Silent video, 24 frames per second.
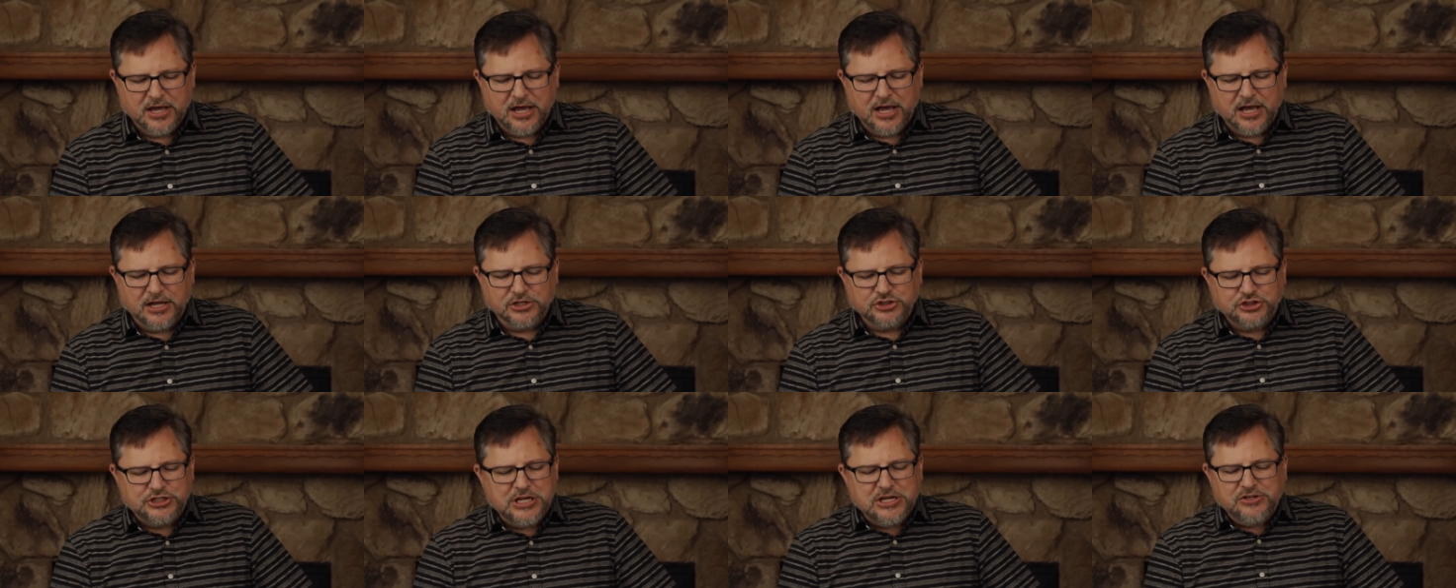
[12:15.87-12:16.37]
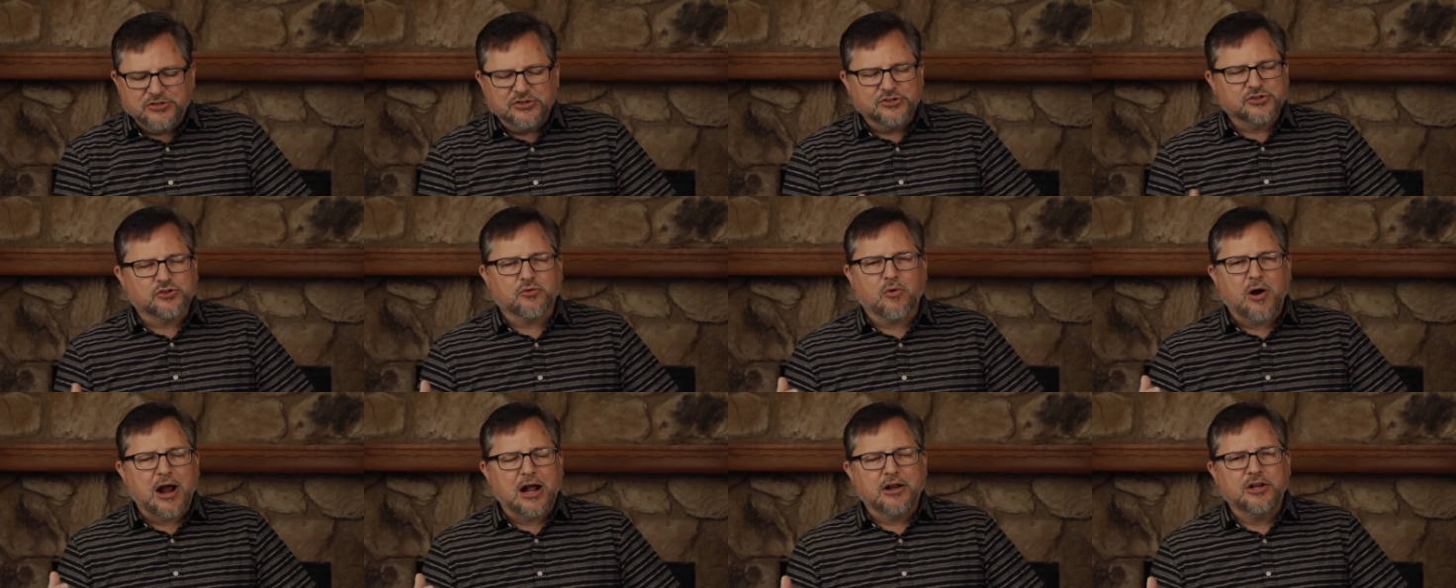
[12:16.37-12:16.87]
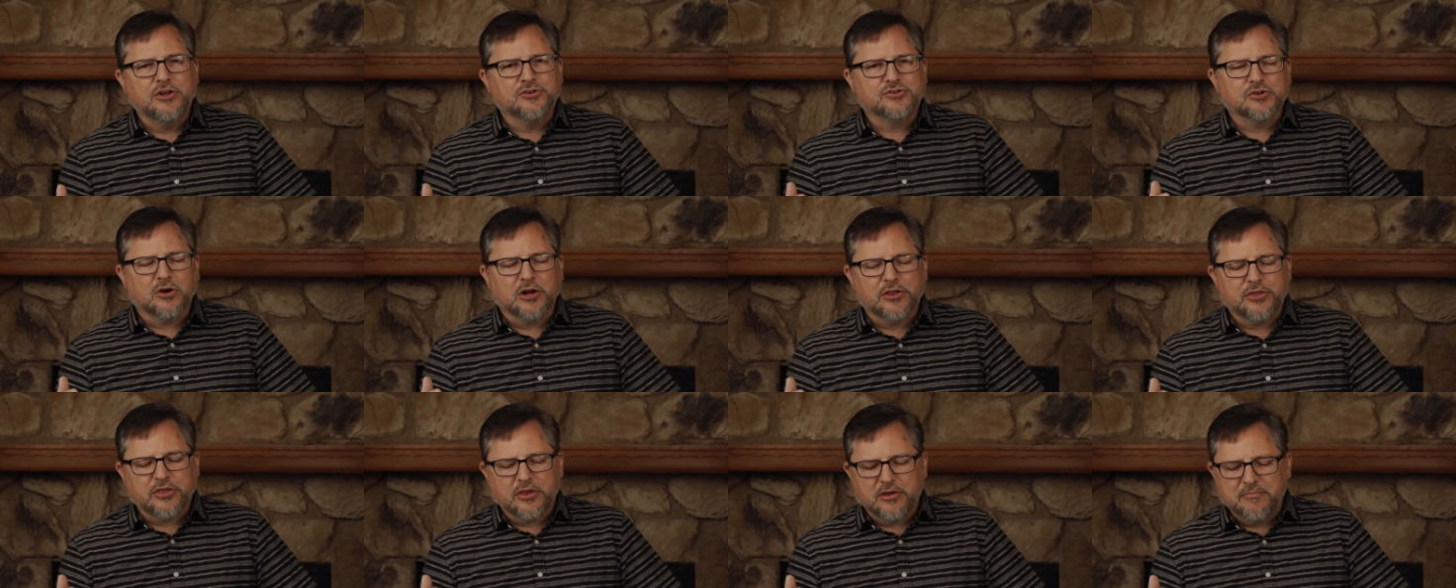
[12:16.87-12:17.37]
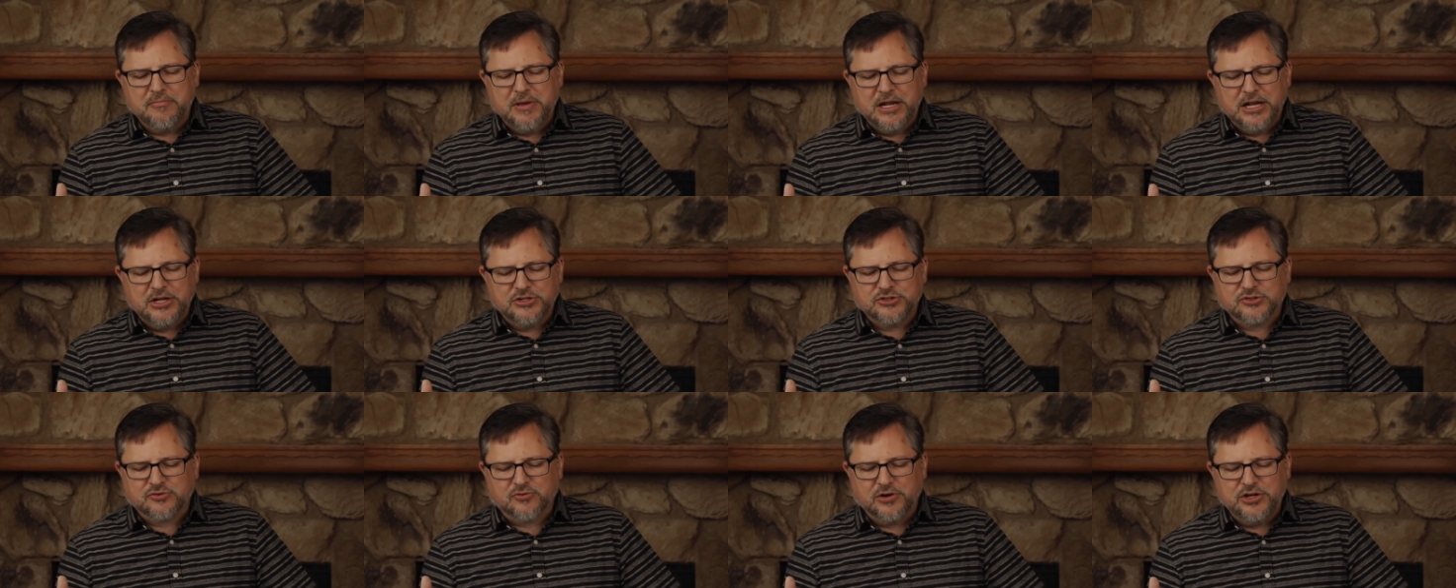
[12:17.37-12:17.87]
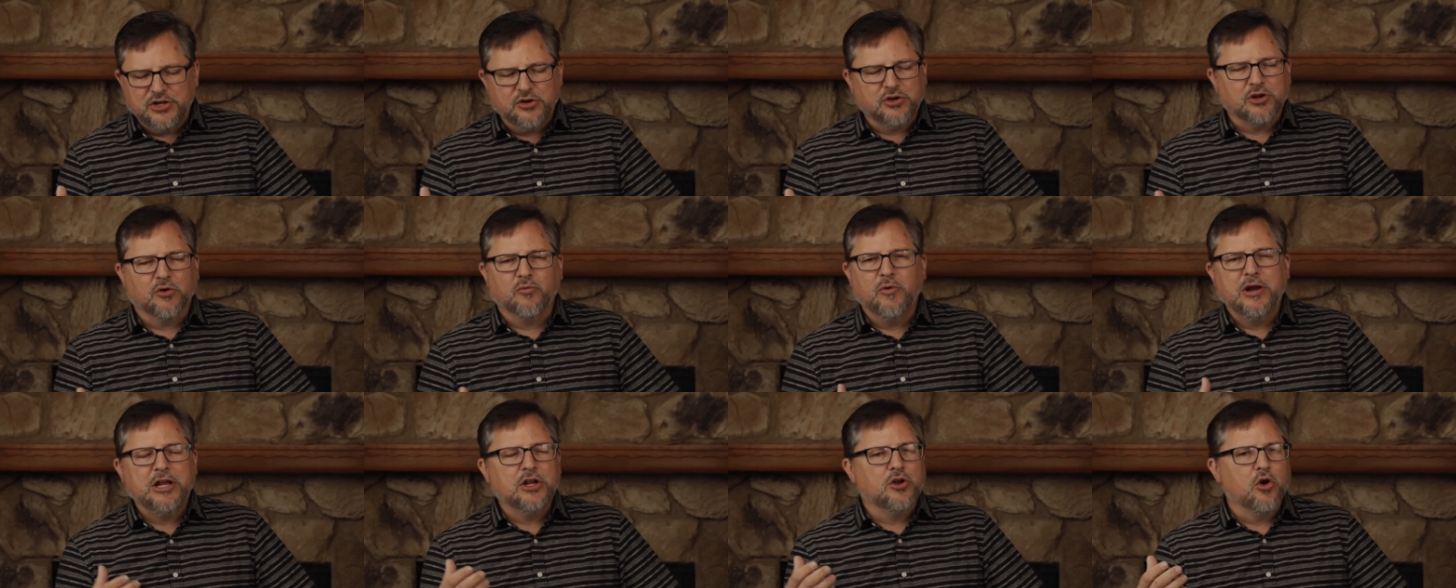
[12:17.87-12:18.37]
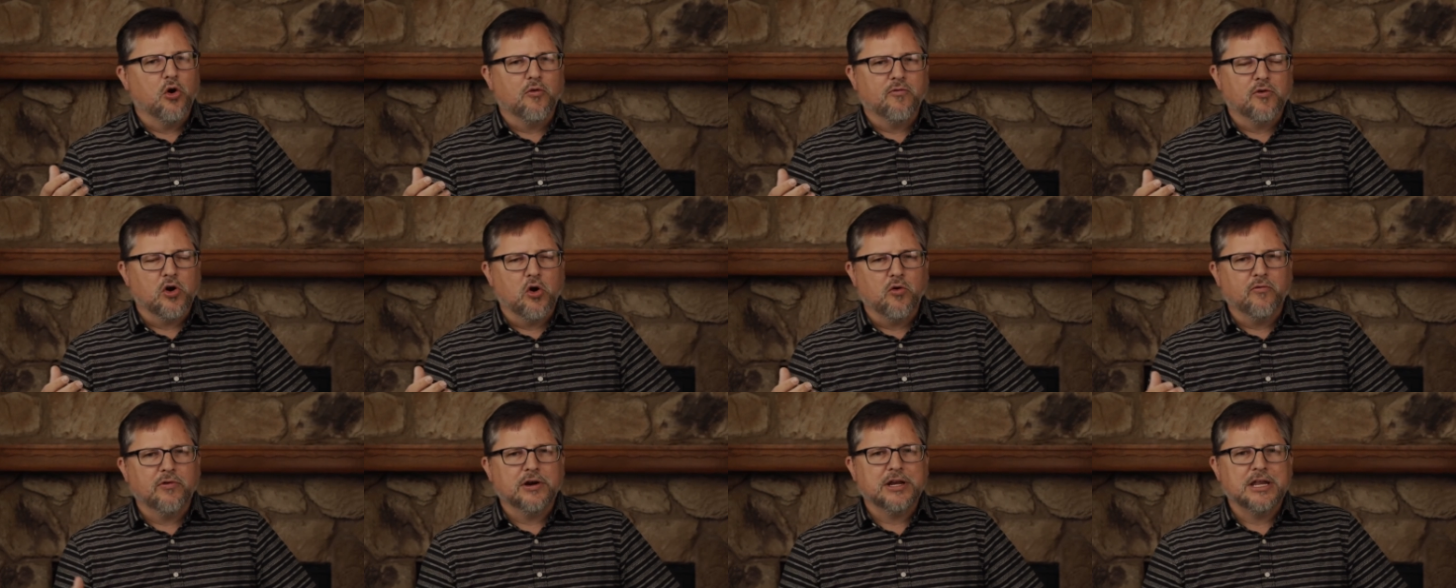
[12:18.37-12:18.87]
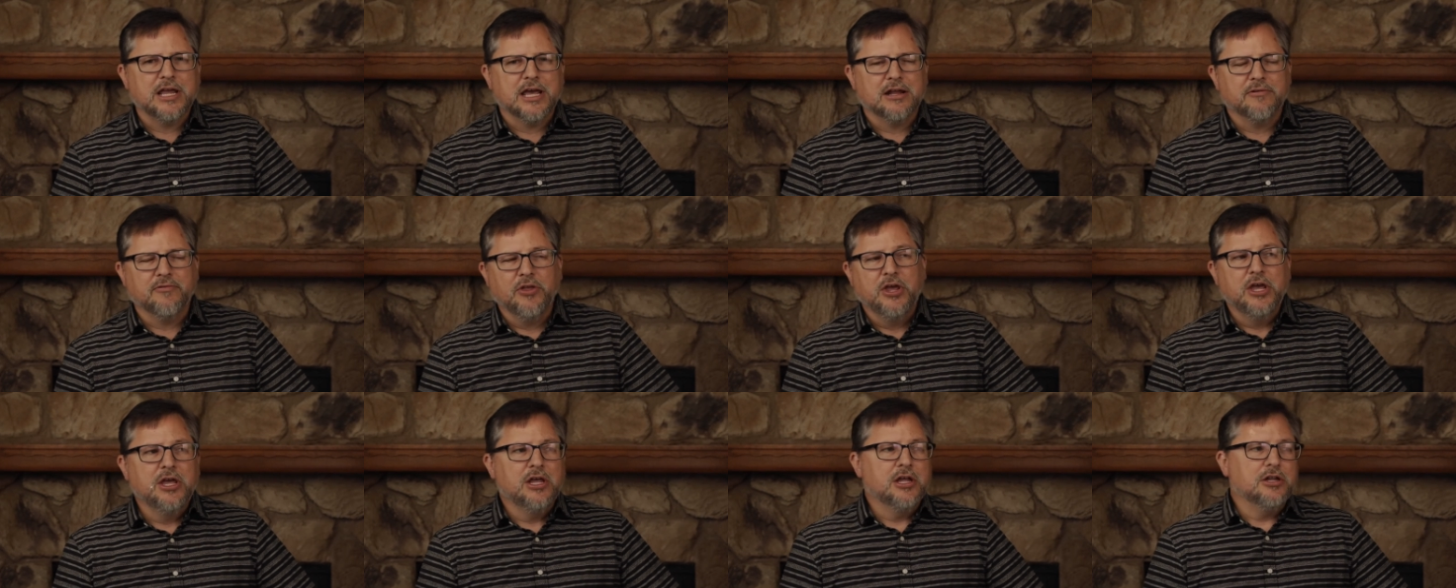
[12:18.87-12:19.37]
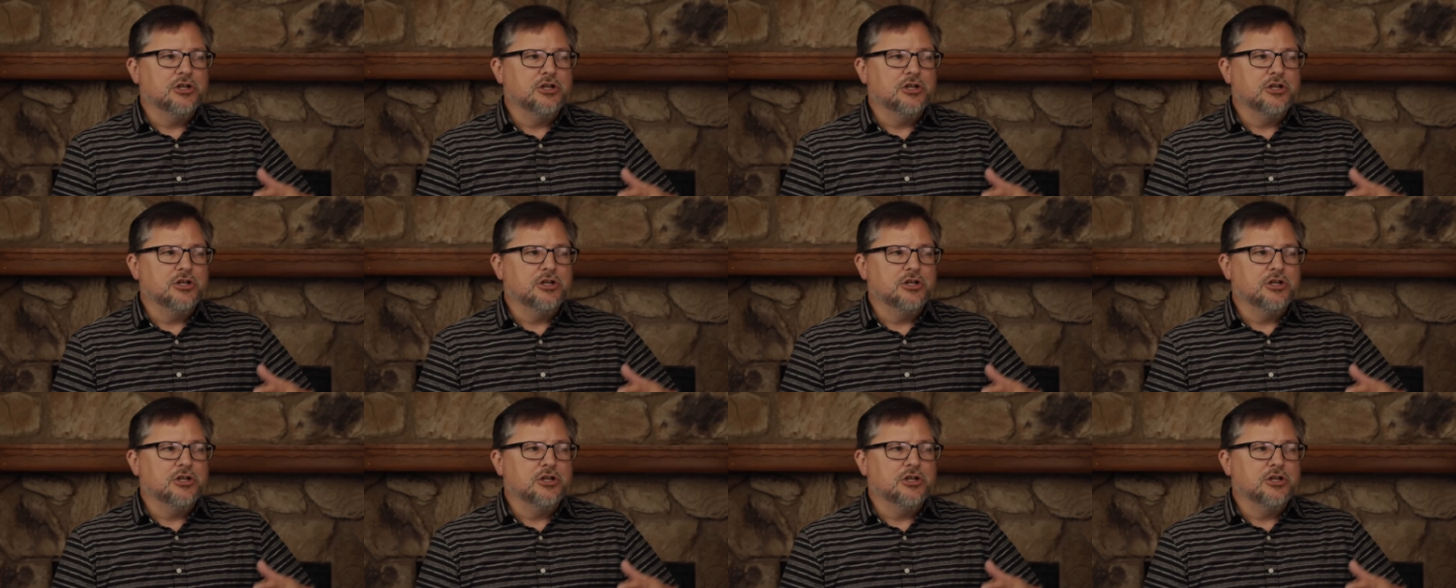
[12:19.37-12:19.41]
Uh, Jesus, throughout his earthly ministry, you can read it over and over again.